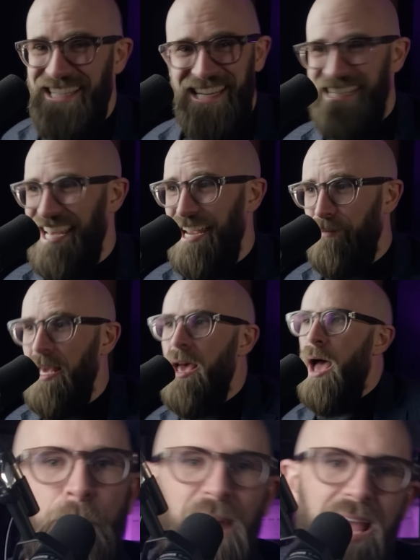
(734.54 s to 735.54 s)
is it, Dave?
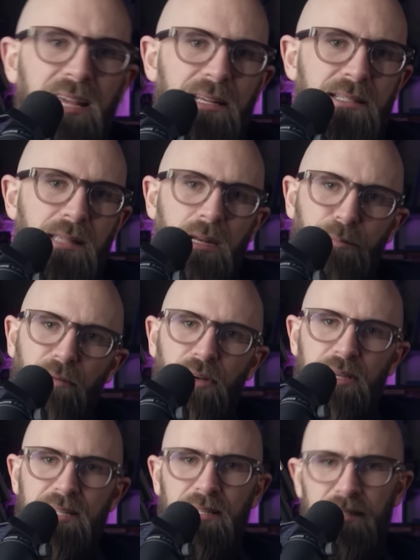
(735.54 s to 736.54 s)
Blankets that are
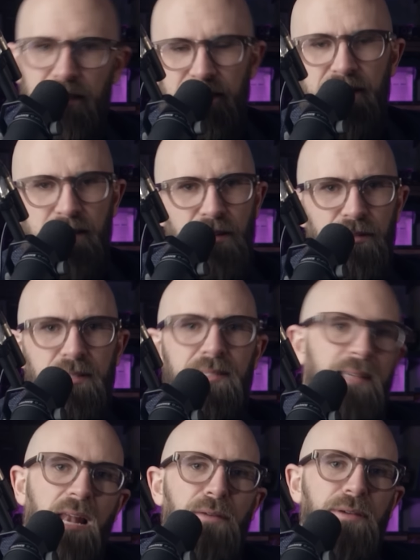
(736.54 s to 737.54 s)
provided in a sealed
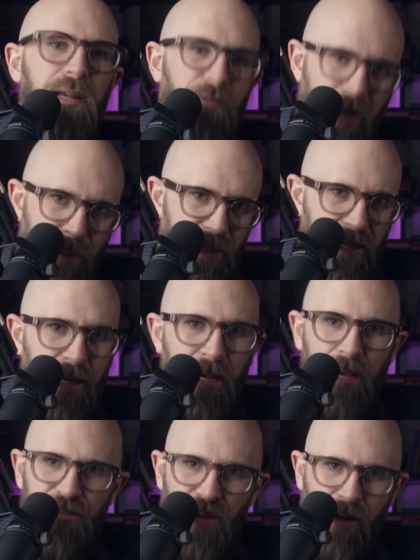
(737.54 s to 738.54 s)
cellophane wrapper
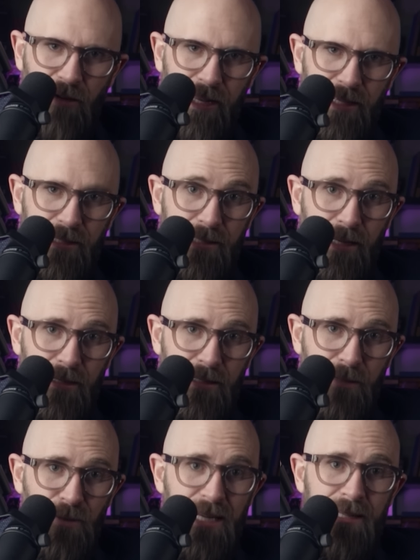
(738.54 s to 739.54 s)
are generally considered
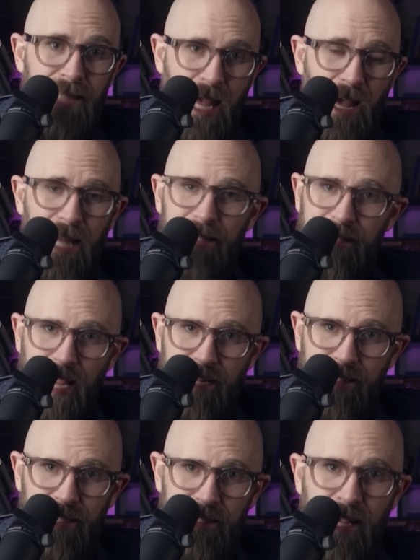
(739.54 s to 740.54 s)
to be
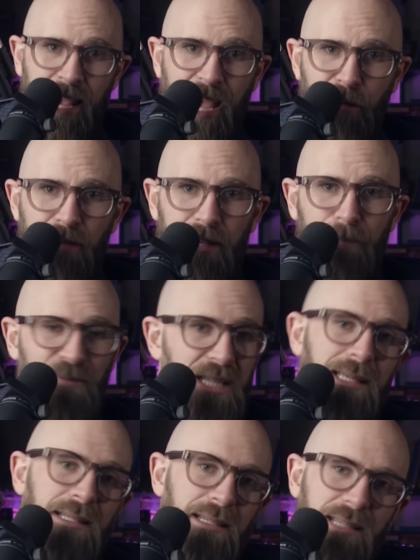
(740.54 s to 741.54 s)
untainted. However,
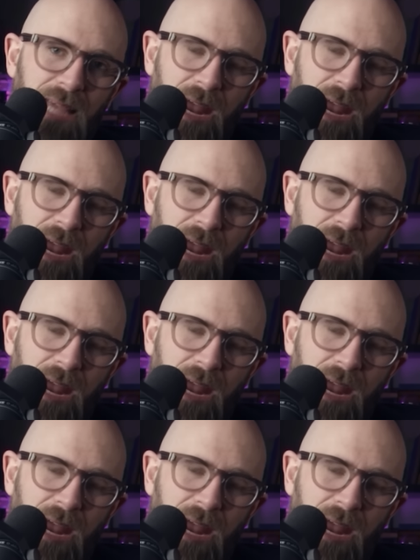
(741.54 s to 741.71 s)
this isn't a